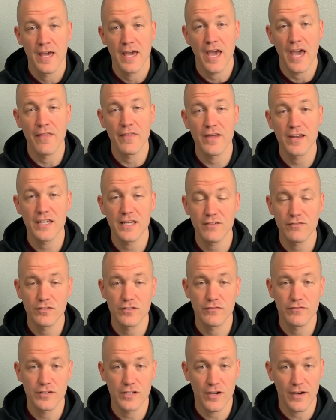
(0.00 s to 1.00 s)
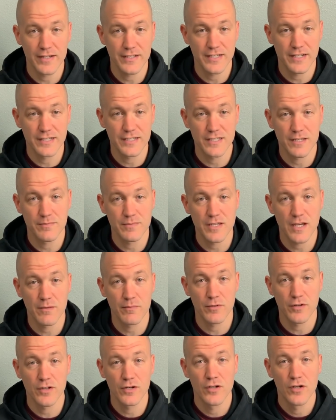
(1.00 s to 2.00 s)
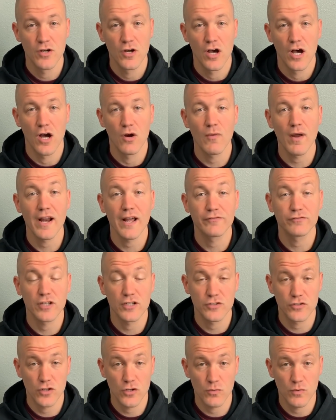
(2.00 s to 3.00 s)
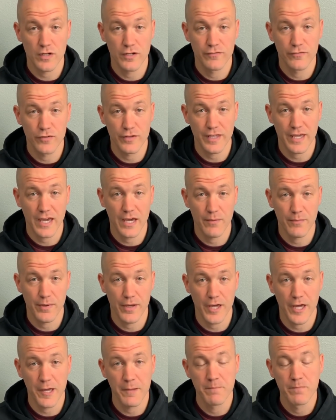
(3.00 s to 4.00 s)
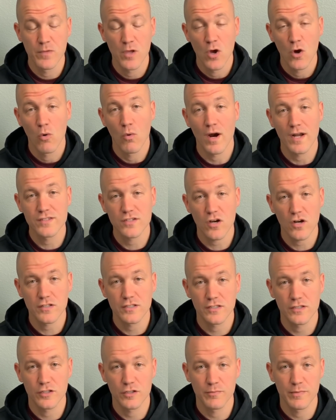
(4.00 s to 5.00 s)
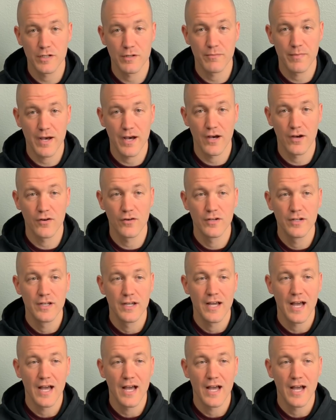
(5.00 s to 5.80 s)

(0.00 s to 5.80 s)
And then even the video I did in September, right after I started working for the campaign, where I talked a little bit about,